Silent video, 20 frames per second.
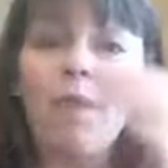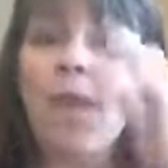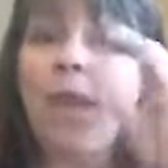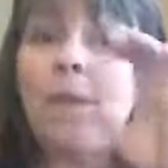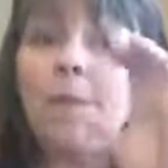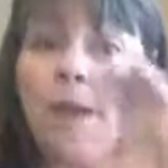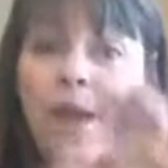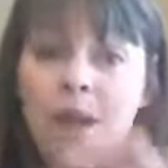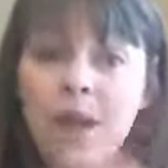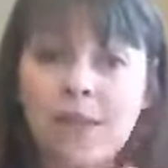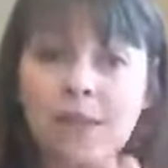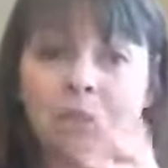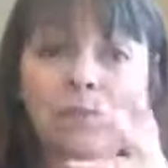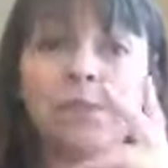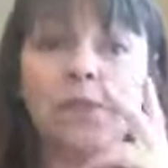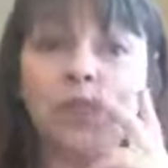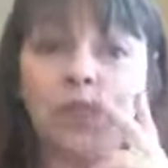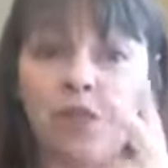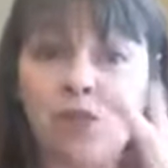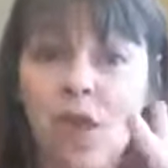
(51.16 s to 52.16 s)
And my
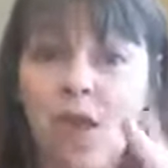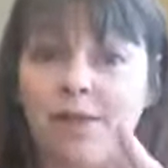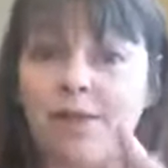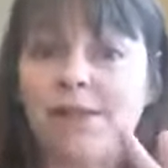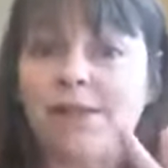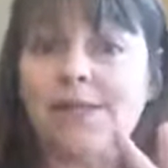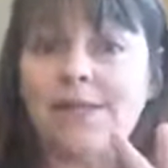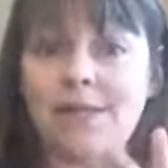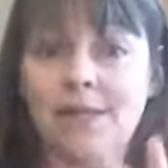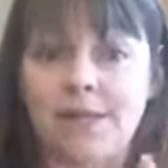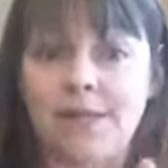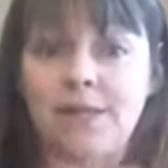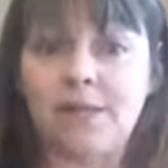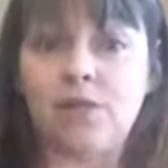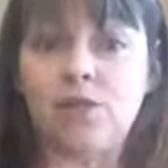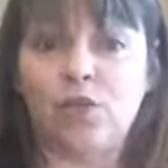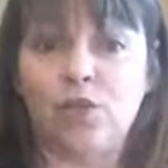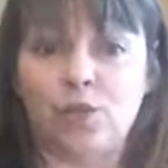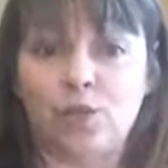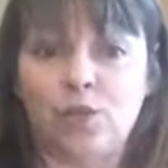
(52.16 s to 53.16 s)
husband saw this link
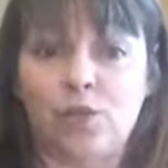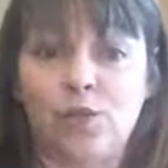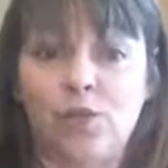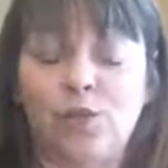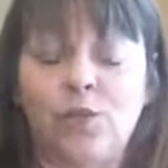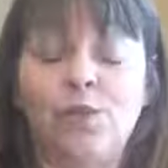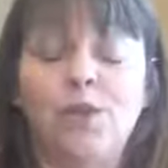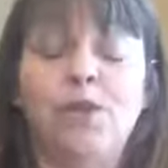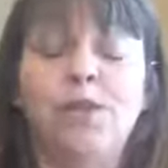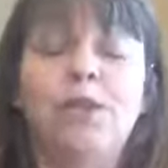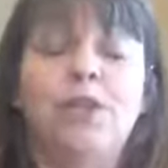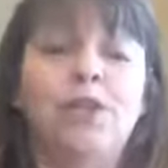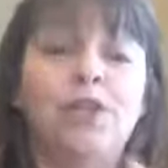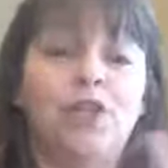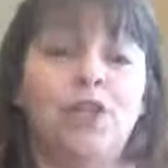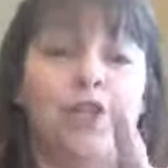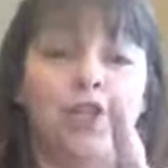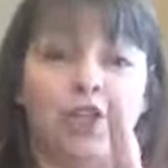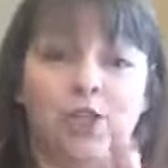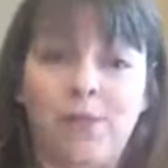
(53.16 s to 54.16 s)
to
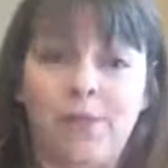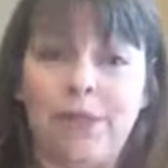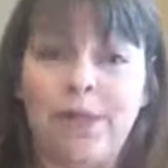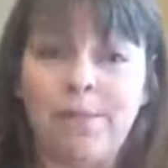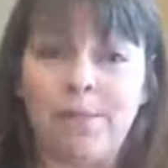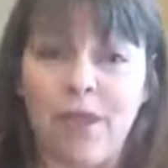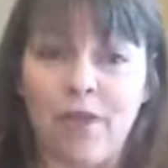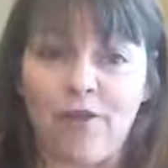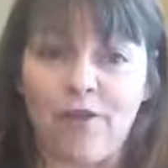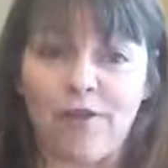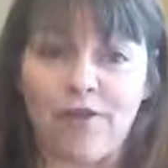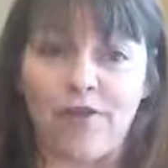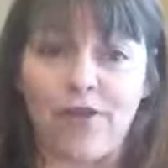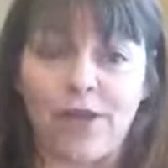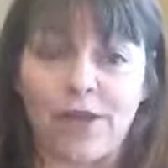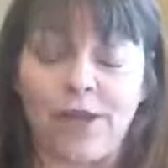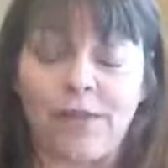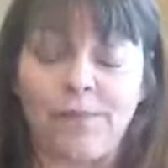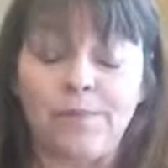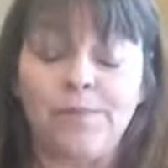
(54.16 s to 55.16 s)
Judy
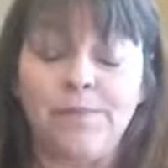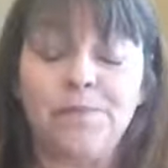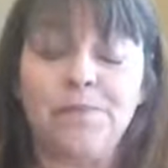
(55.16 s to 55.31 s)
barefooting.